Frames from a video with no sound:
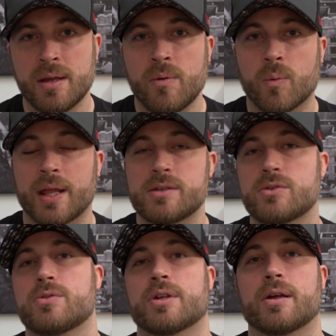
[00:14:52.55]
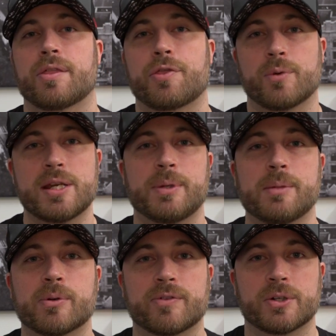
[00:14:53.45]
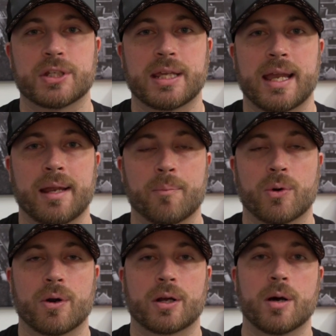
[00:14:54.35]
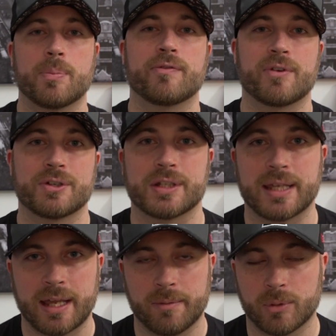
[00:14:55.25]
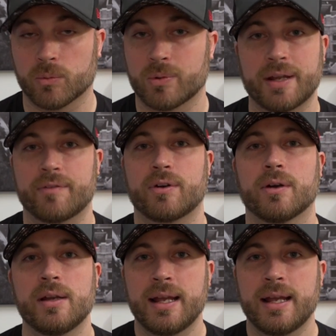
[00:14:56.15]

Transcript: when I do the 3 people versus a game or a couple versus a game or whatever,